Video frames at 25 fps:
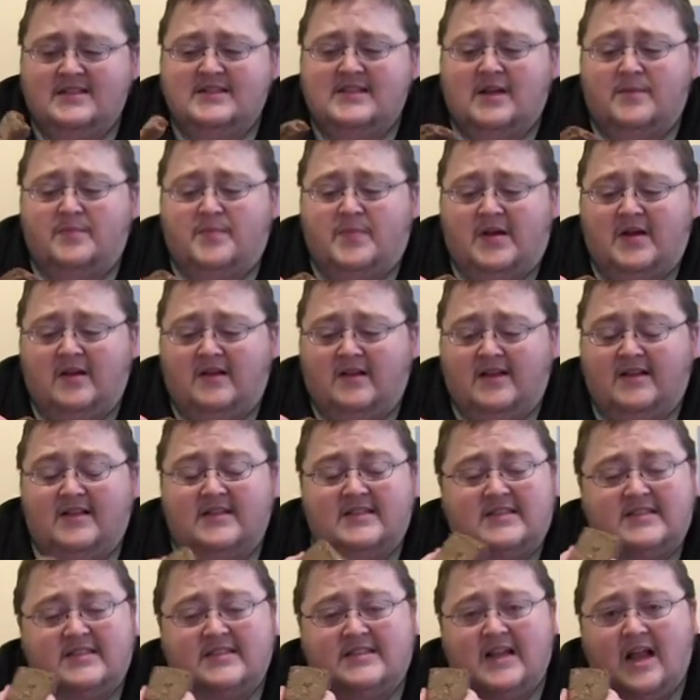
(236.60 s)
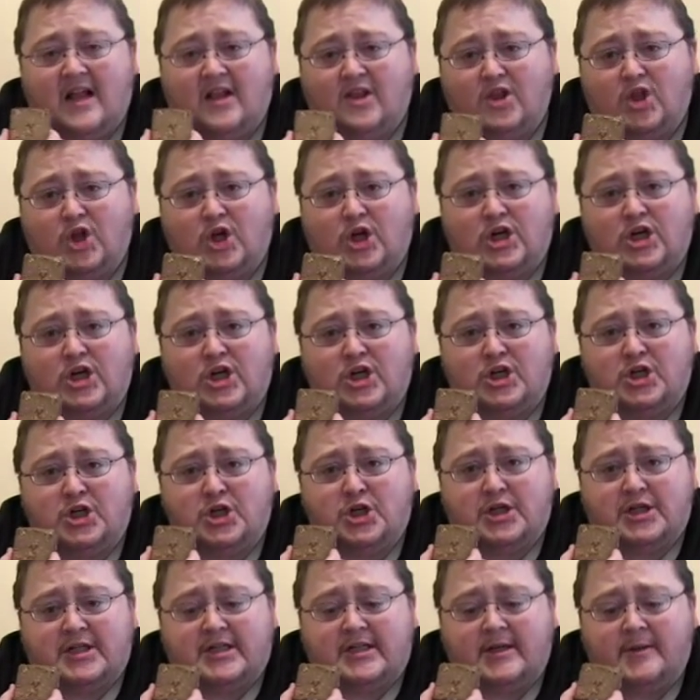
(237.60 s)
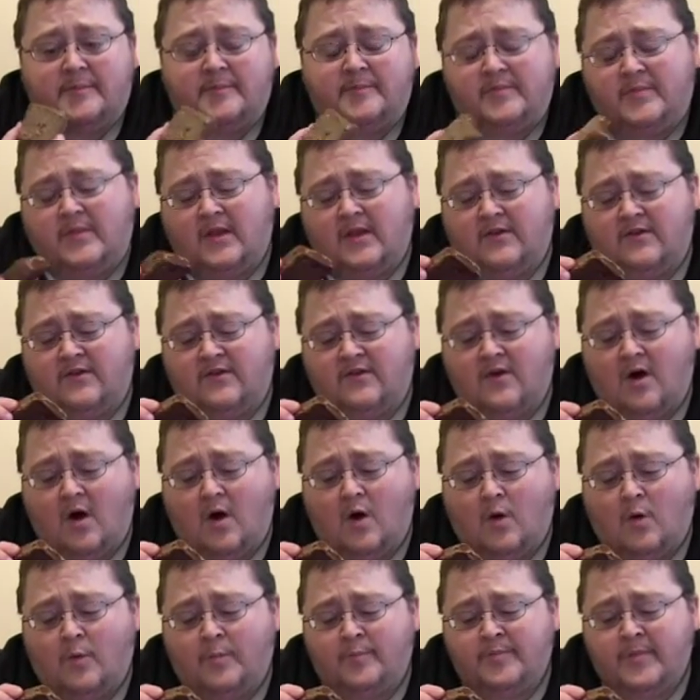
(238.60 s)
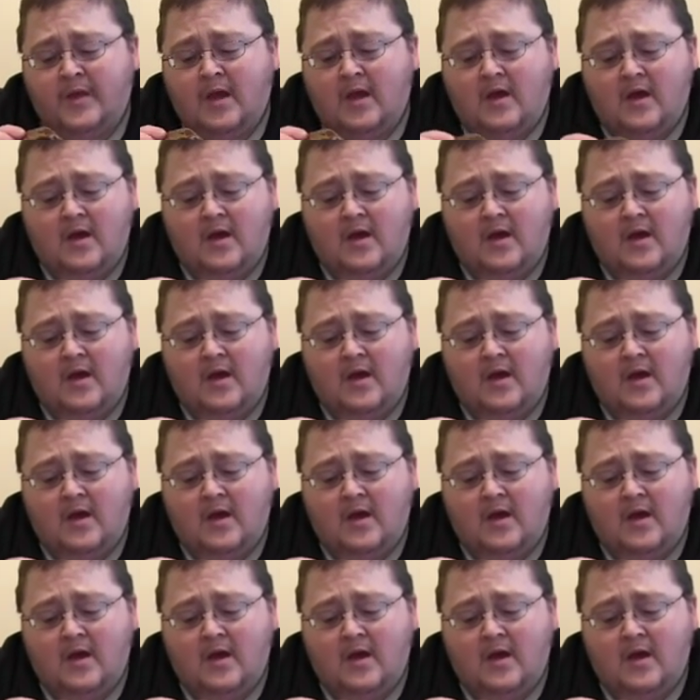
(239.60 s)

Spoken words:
appealing. This does not look good. So,